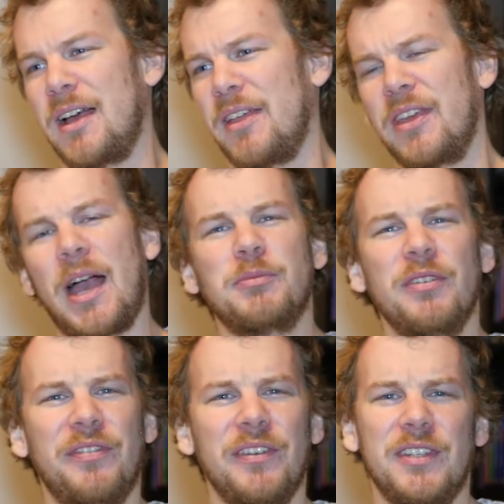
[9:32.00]
I think up to
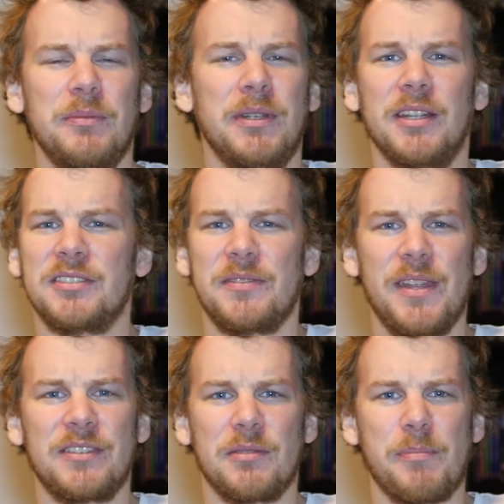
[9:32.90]
15 minutes.
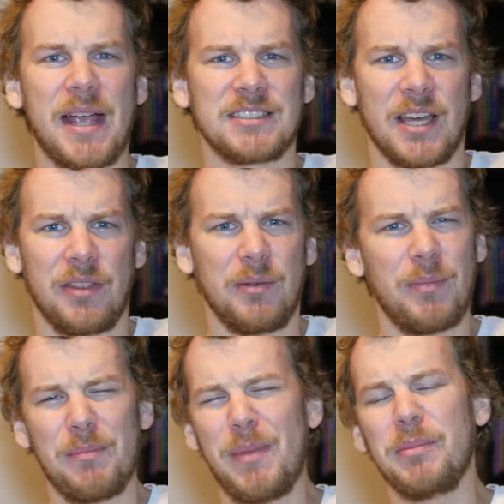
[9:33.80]
That's the max, I think,
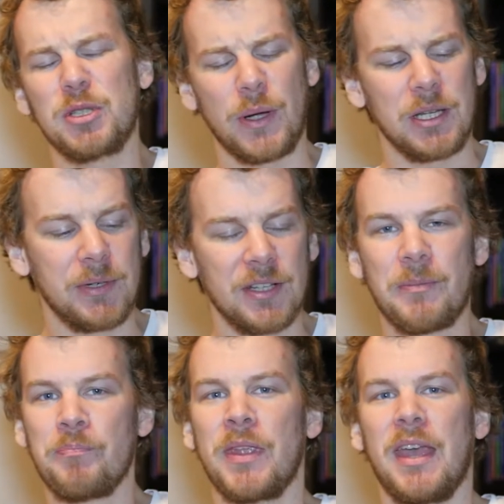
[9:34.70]
maybe 20
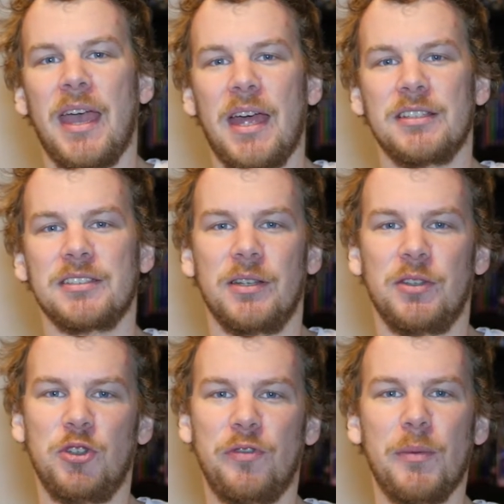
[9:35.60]
minutes. And
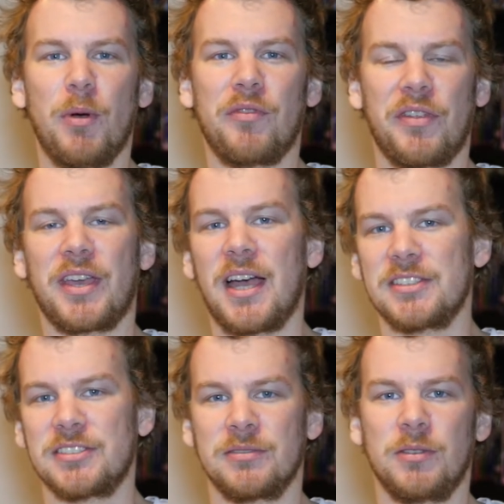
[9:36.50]
you flip over the
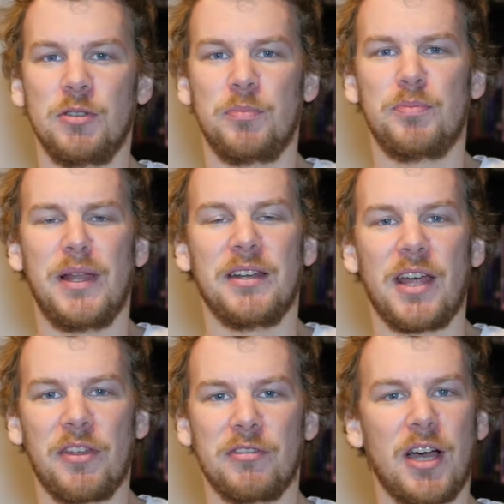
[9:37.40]
cards, you play
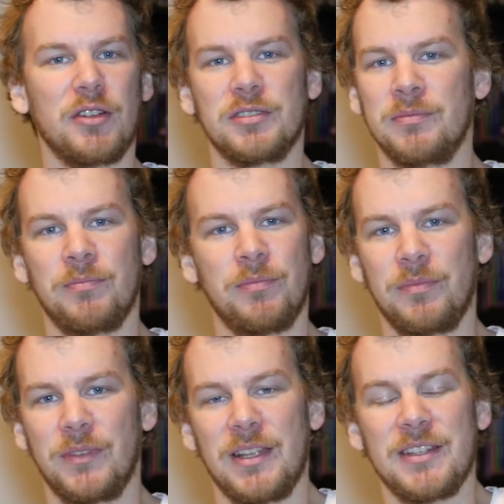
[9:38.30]
another round.
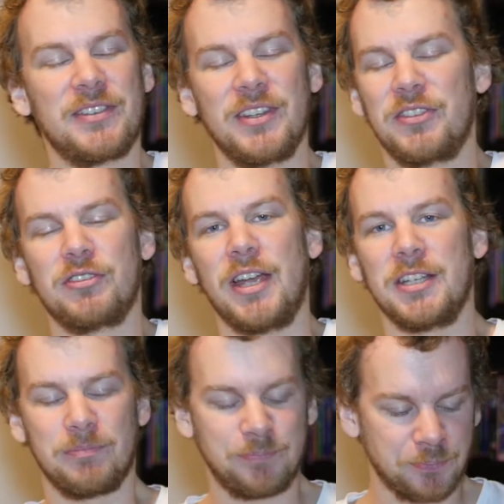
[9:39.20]
It's great.